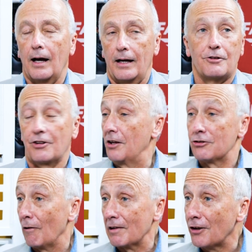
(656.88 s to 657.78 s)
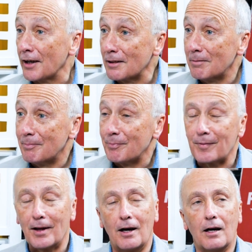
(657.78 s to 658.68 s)
It's a historic title.
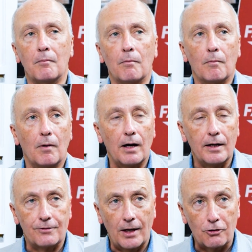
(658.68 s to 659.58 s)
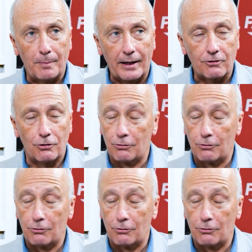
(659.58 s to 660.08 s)
It dates back to